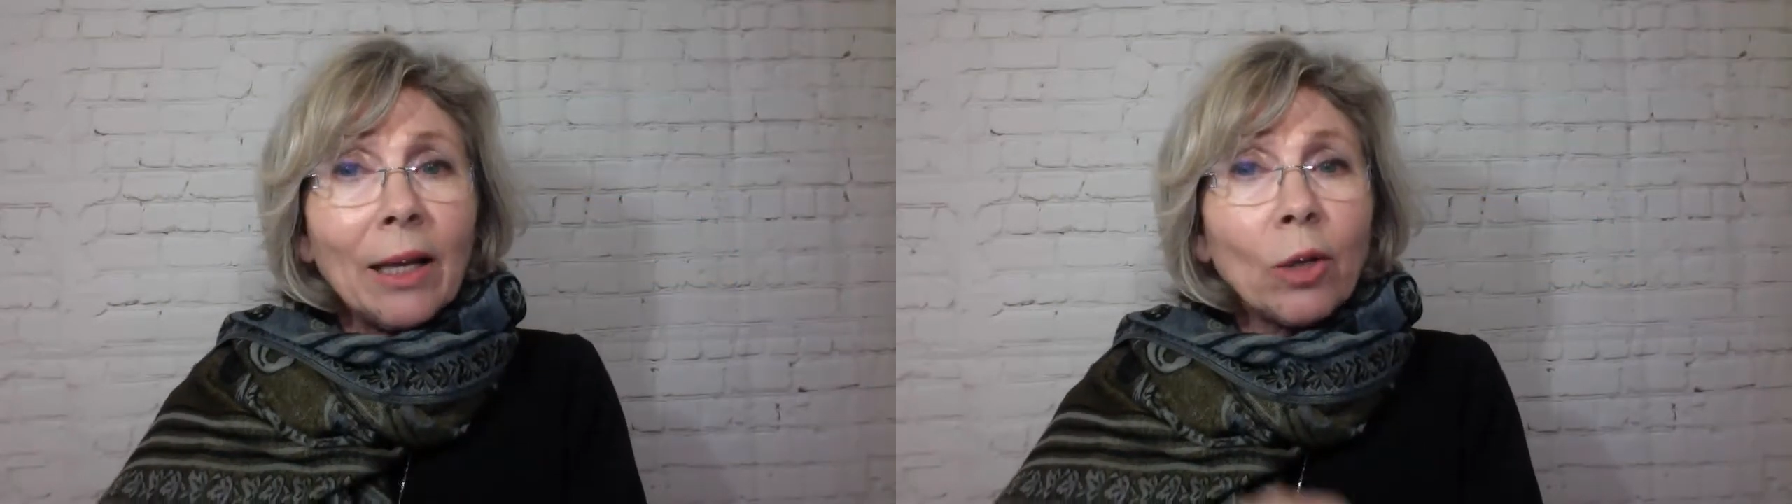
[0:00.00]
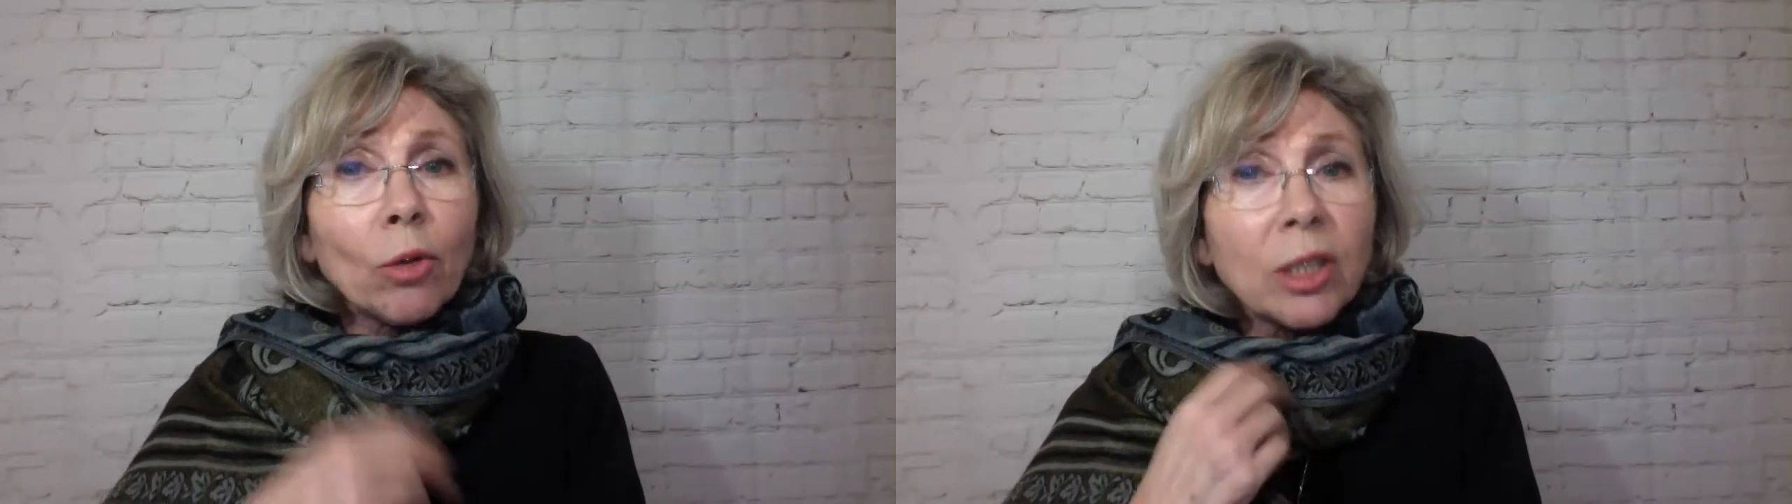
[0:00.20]

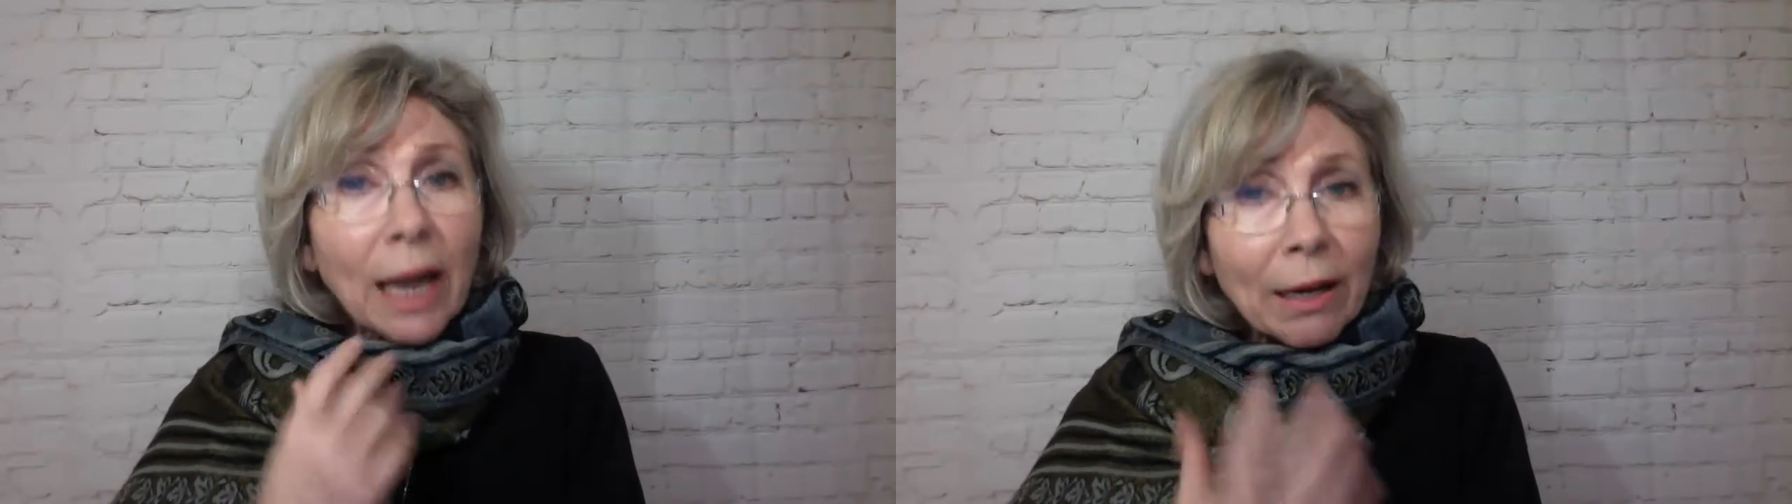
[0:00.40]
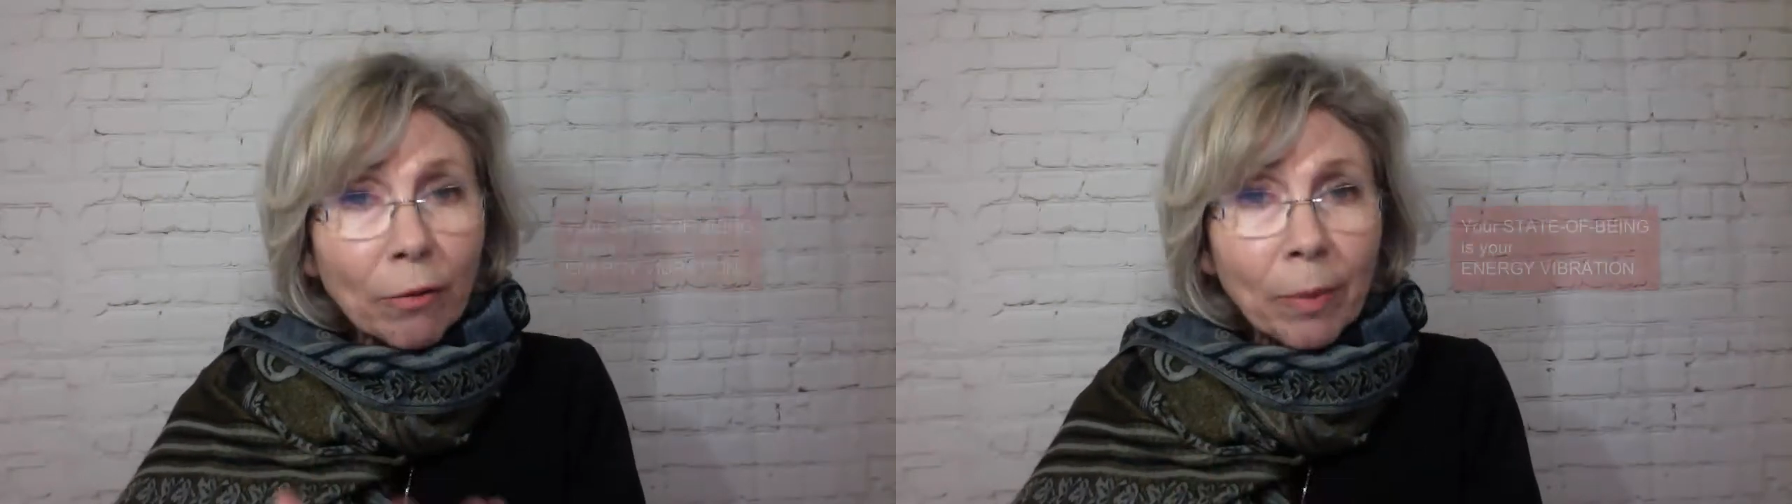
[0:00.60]
Your
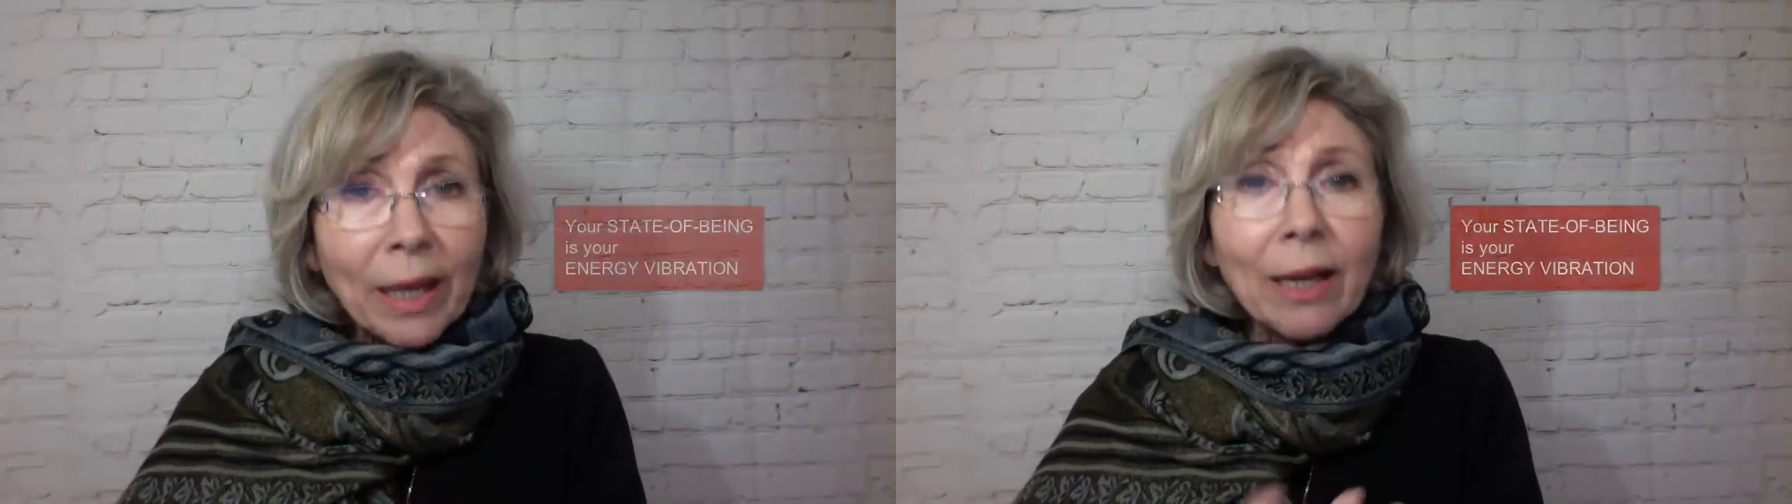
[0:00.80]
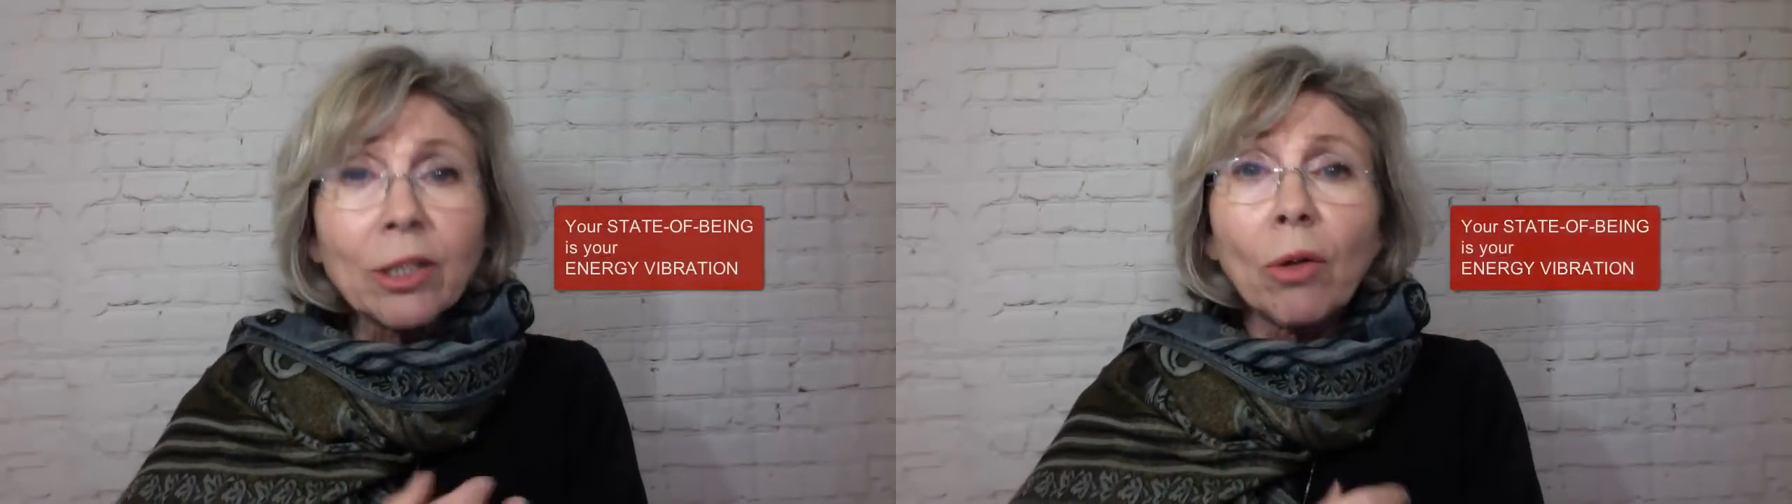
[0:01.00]
state of
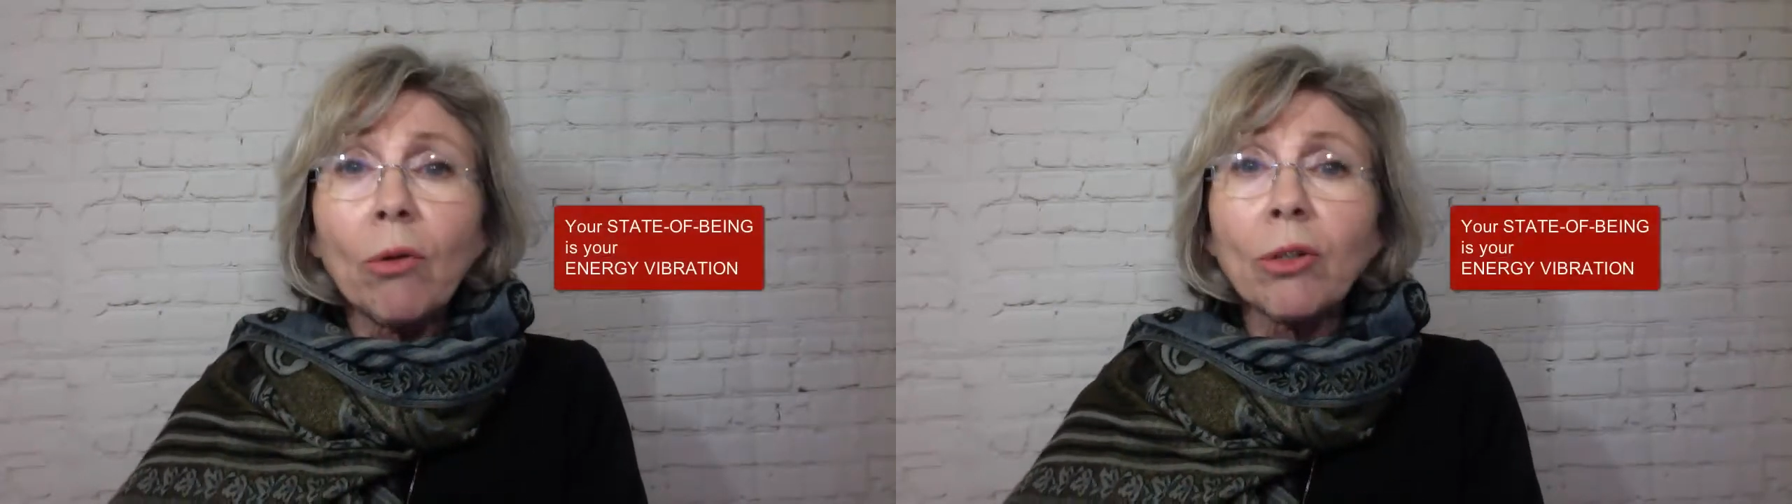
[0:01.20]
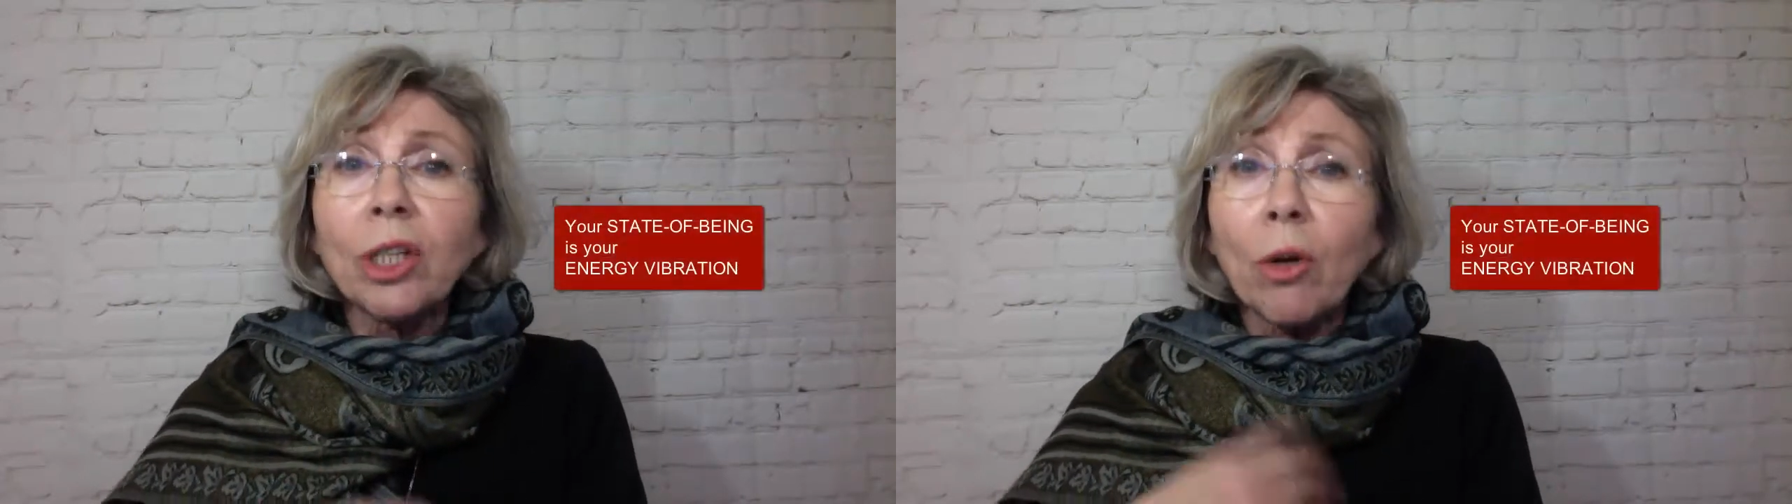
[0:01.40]
being is
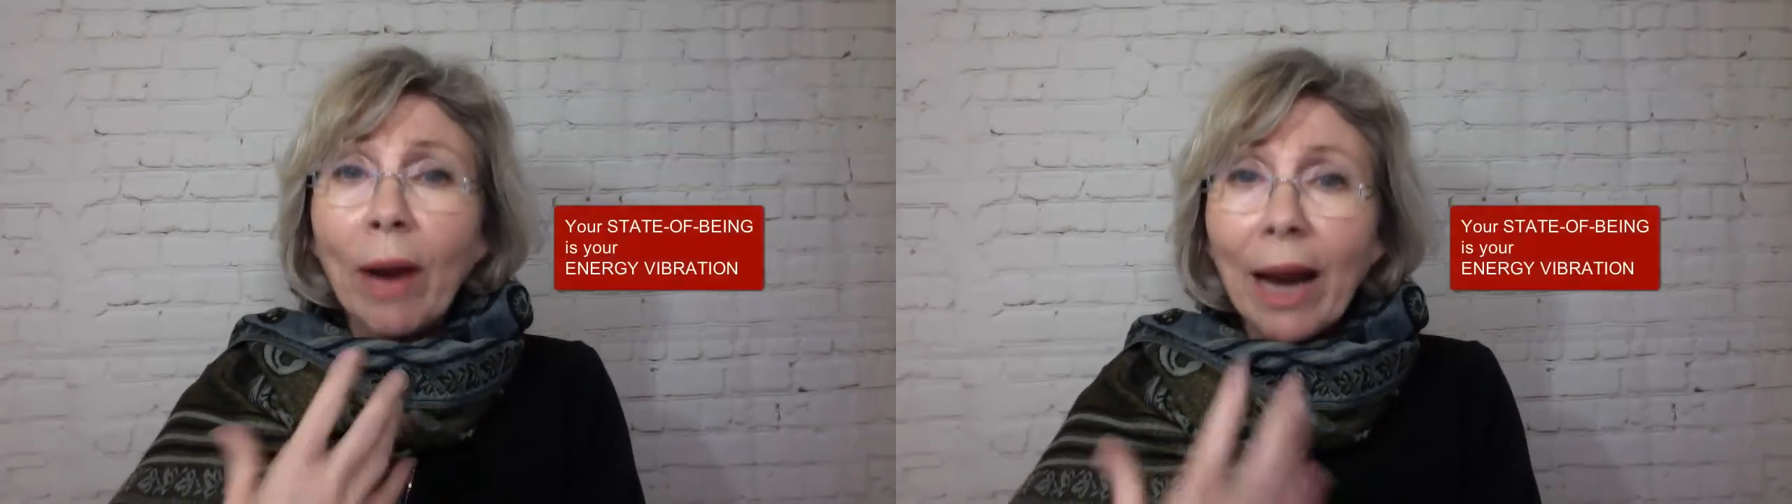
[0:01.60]
also your